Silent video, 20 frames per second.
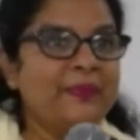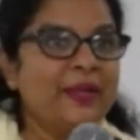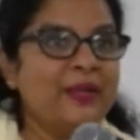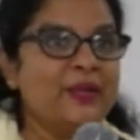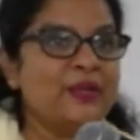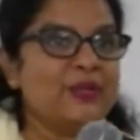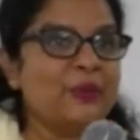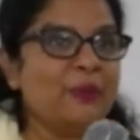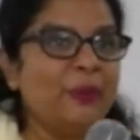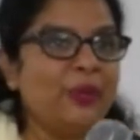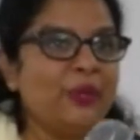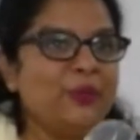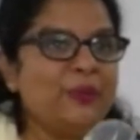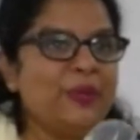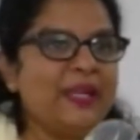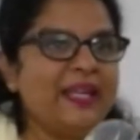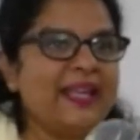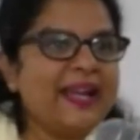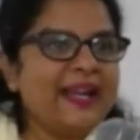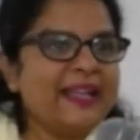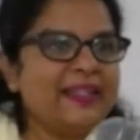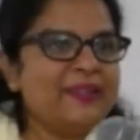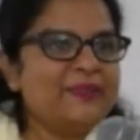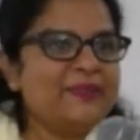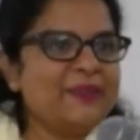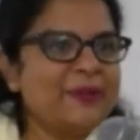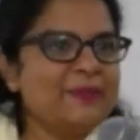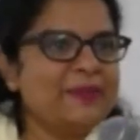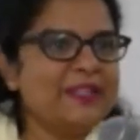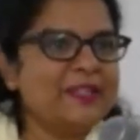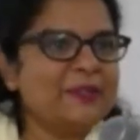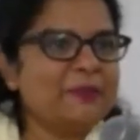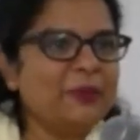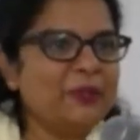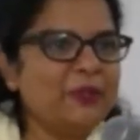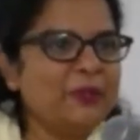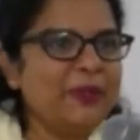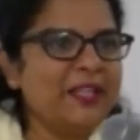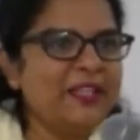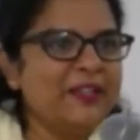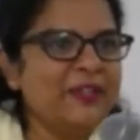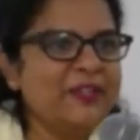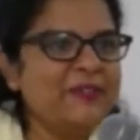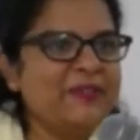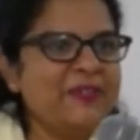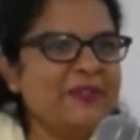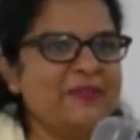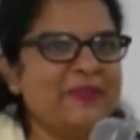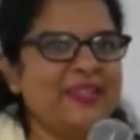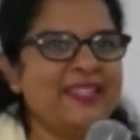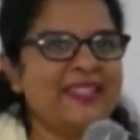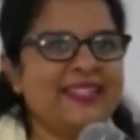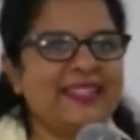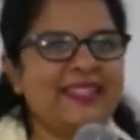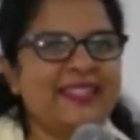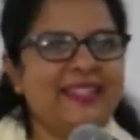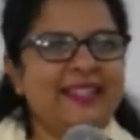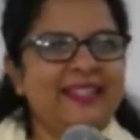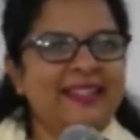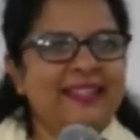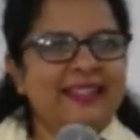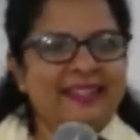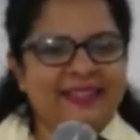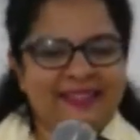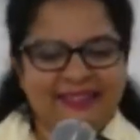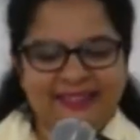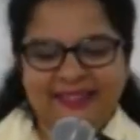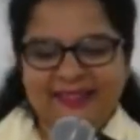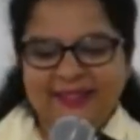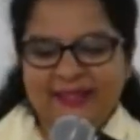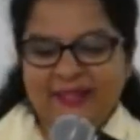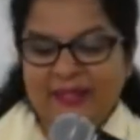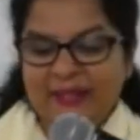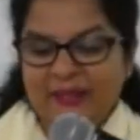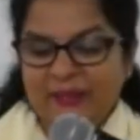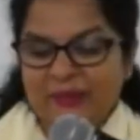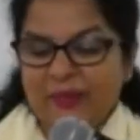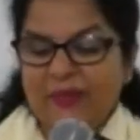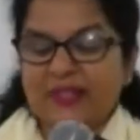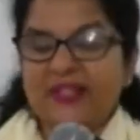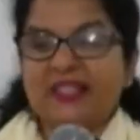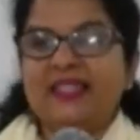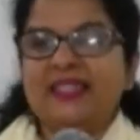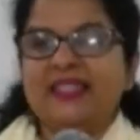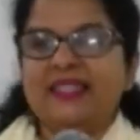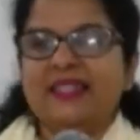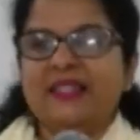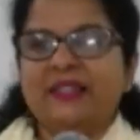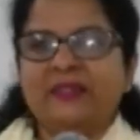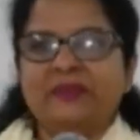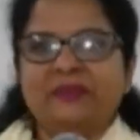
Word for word: So what do we gather from this? What do we learn from this verse?